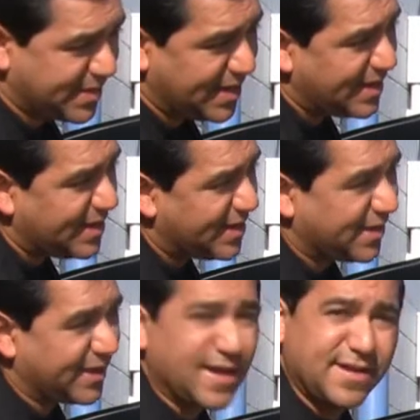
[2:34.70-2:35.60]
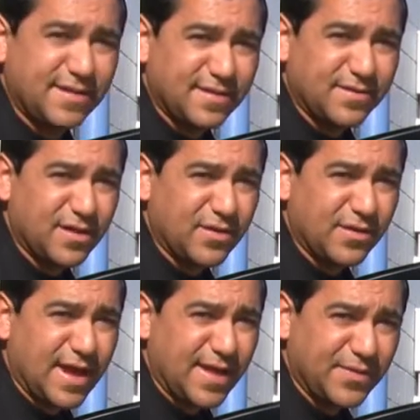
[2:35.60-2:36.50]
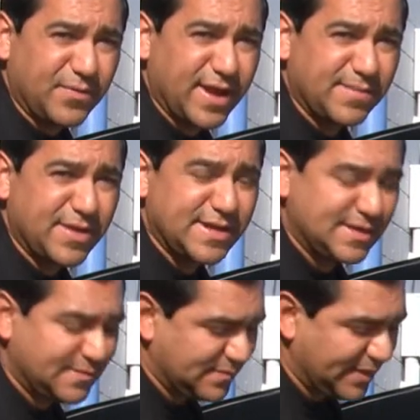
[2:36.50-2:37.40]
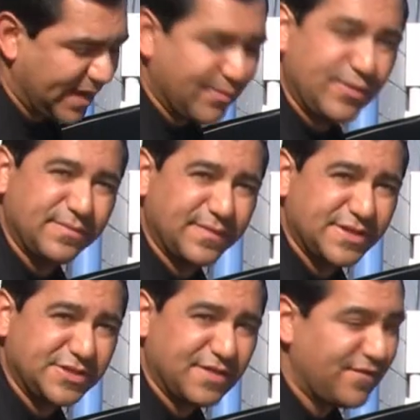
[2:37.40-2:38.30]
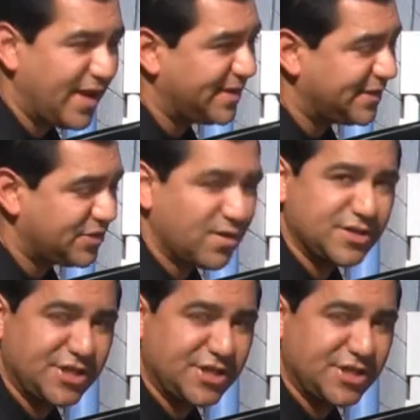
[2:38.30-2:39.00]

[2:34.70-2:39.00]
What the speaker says: be. Again, on the recommended label that you can find in the door